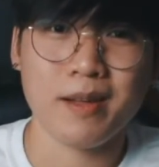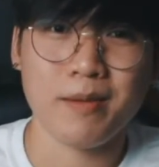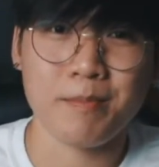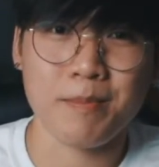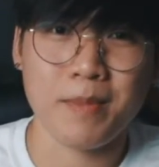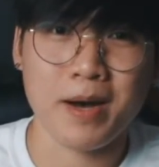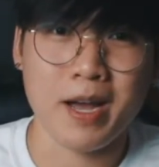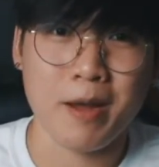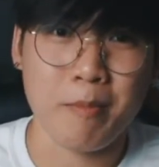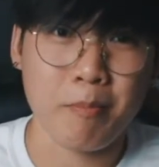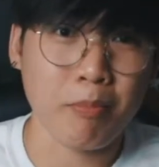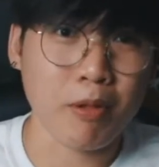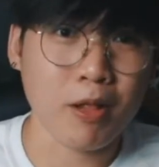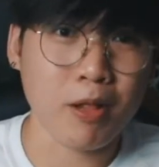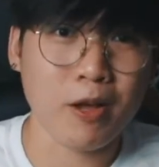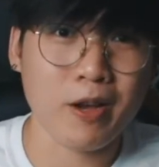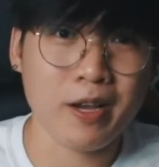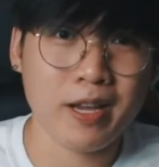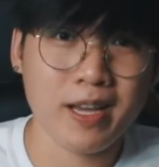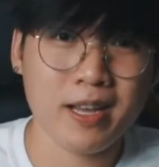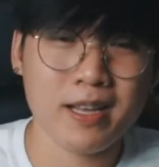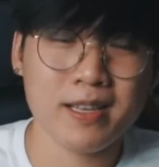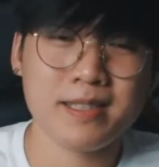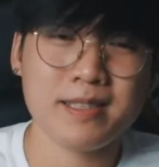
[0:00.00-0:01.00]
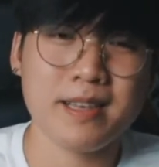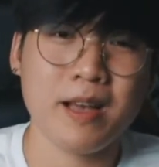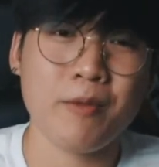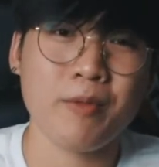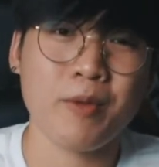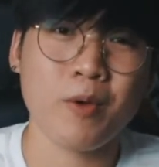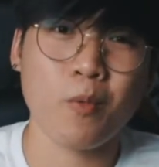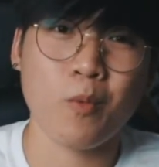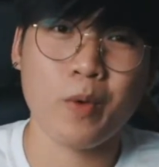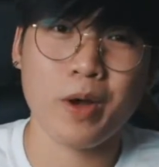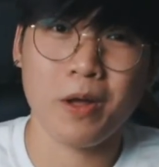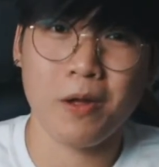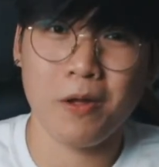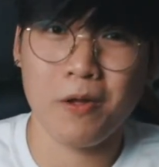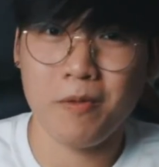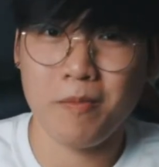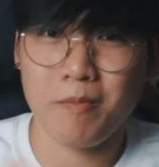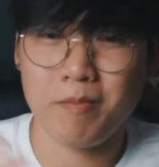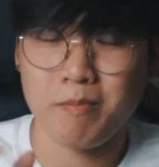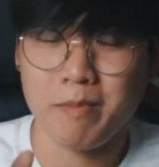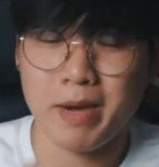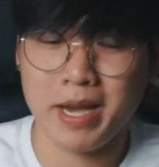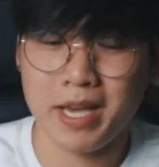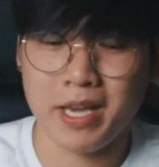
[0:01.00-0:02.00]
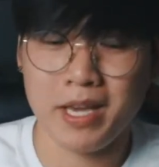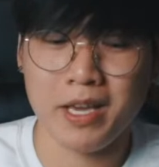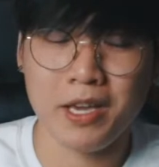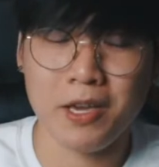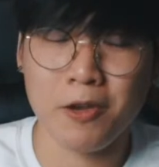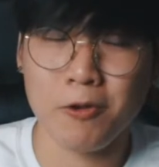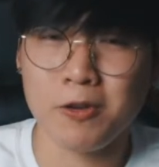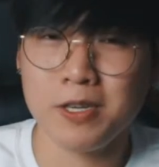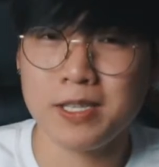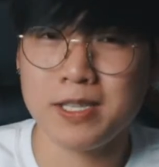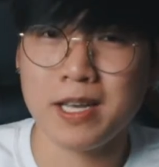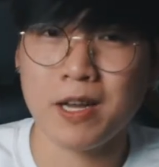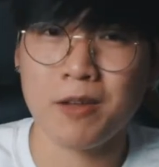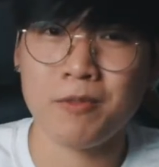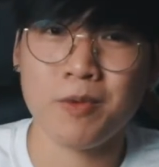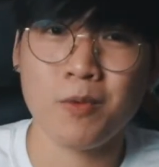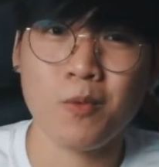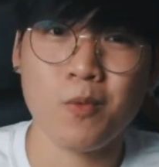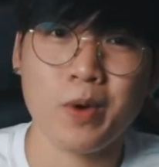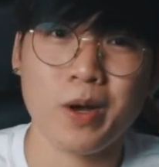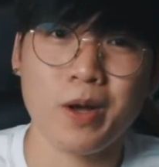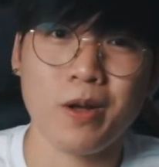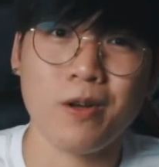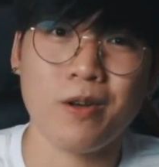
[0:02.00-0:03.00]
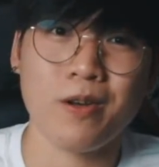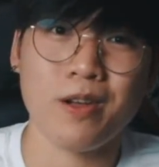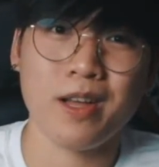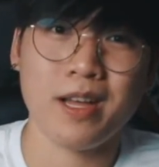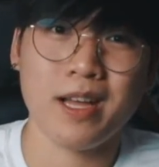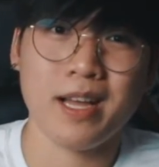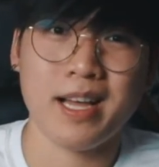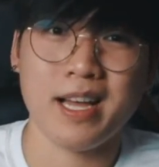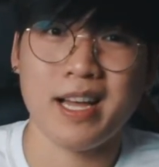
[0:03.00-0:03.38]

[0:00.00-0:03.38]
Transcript: my plugin is sounding well, my EQ is sounding well,